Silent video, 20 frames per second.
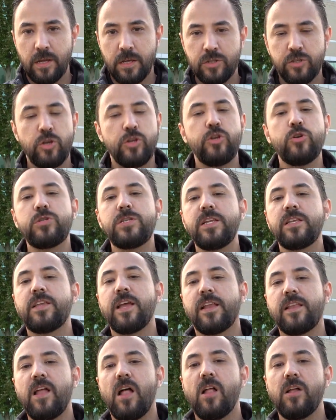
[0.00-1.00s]
So using
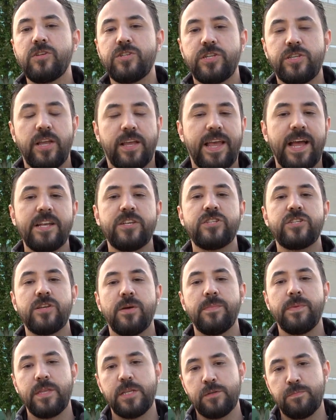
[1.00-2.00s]
technology to catch
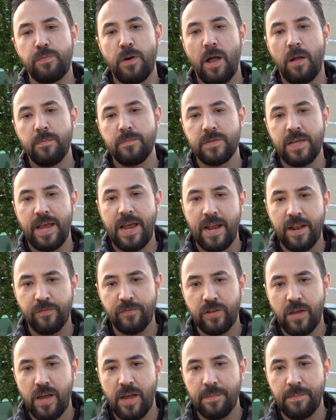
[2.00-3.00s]
some of these problems ahead of
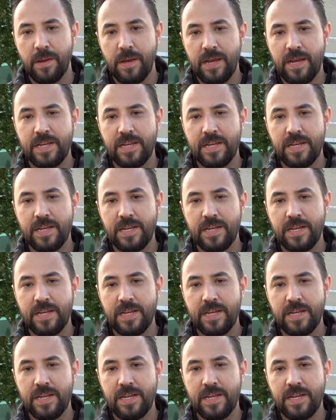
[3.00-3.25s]
time